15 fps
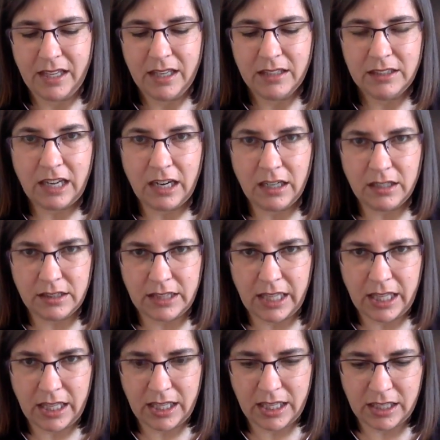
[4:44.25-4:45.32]

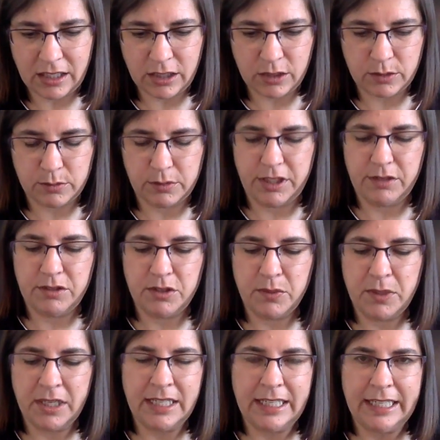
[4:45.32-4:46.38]
Karthik, what are you doing
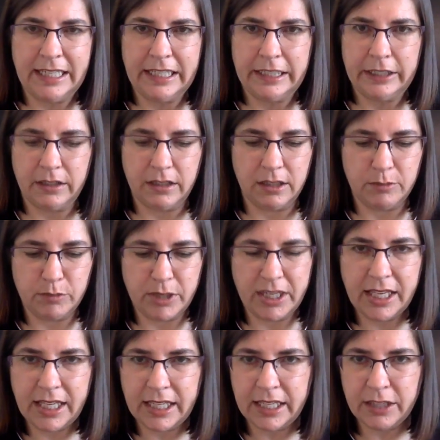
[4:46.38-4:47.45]
in here? Breaking
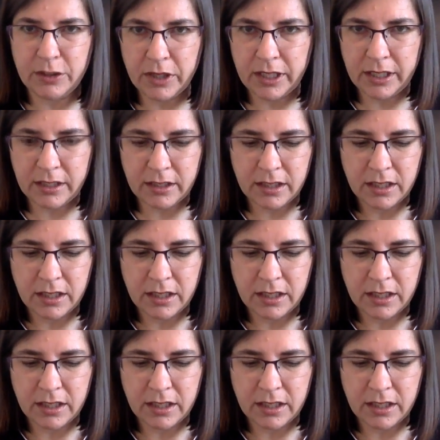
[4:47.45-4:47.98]
and entering?